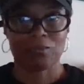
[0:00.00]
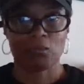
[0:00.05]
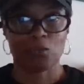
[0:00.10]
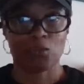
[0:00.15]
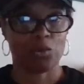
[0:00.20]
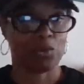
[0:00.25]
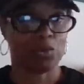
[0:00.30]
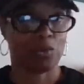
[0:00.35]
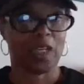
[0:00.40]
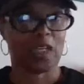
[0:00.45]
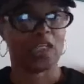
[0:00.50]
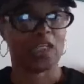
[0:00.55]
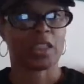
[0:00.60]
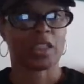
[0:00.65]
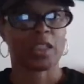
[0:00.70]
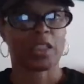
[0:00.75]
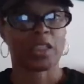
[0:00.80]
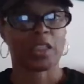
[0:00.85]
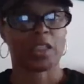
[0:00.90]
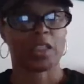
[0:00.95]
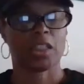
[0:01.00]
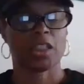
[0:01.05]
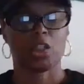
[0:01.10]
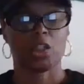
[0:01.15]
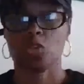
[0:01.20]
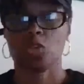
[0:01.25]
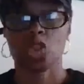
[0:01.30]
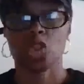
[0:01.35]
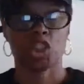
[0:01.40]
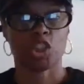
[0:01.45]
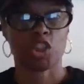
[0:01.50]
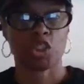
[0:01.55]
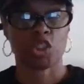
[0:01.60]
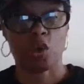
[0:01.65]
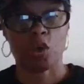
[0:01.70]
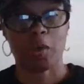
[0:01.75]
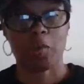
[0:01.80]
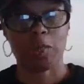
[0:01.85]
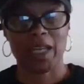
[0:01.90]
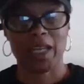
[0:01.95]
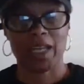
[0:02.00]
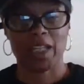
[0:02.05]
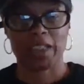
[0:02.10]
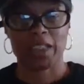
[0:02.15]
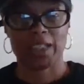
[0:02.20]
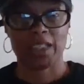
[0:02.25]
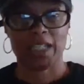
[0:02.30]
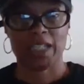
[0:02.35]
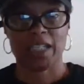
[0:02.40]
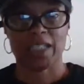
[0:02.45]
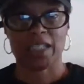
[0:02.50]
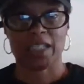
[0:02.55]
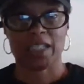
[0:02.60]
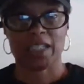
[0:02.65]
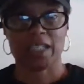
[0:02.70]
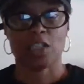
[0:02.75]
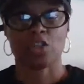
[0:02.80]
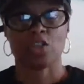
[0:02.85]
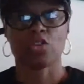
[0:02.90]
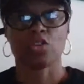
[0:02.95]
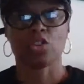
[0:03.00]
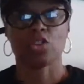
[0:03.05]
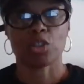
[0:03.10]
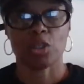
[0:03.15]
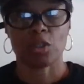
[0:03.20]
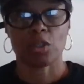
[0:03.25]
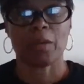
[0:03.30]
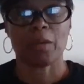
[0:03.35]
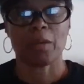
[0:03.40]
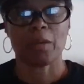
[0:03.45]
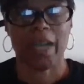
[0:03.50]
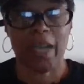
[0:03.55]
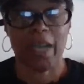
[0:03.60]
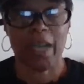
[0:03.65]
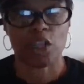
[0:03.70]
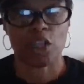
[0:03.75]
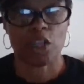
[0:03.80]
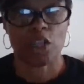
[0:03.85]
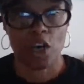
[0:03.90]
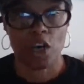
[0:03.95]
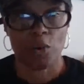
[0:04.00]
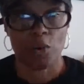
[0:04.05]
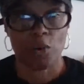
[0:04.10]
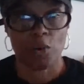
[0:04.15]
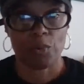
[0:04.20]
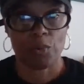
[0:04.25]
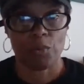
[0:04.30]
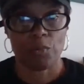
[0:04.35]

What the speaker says: Ooh, that's good. You didn't show up like a yes. You showed up like a no.